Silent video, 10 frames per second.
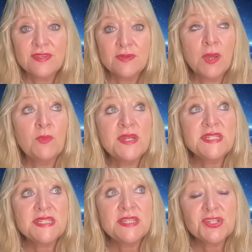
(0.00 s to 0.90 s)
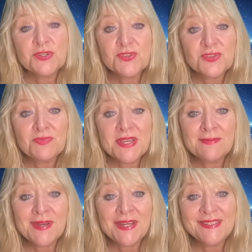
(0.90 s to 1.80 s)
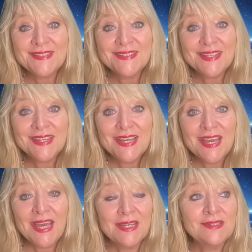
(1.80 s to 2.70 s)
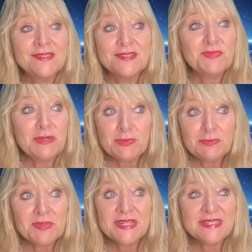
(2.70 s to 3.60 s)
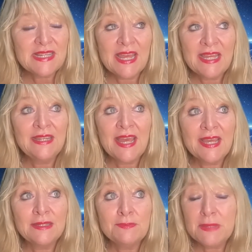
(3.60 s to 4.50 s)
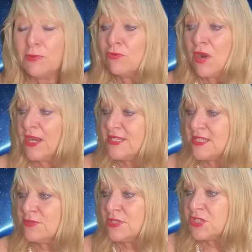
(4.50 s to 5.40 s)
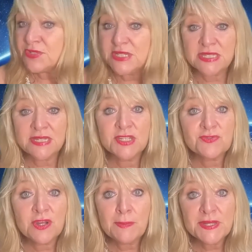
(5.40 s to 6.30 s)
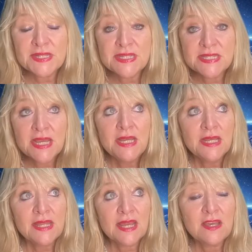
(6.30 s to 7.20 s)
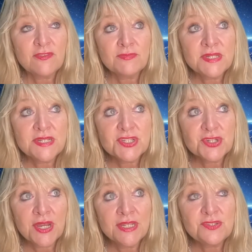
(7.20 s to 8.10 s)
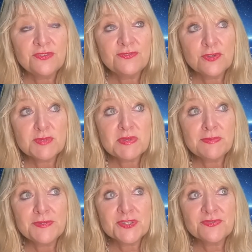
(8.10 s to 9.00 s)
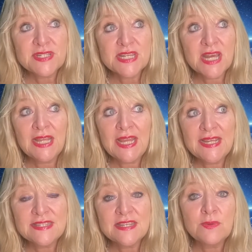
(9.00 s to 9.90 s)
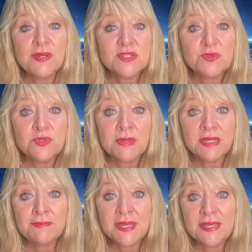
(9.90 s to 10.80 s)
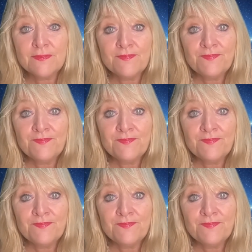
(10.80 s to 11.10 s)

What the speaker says: when we see children being murdered, and people being slain and people rioting on the streets in Israel because that government is trying to force people to retire later. Where's all the money, mate?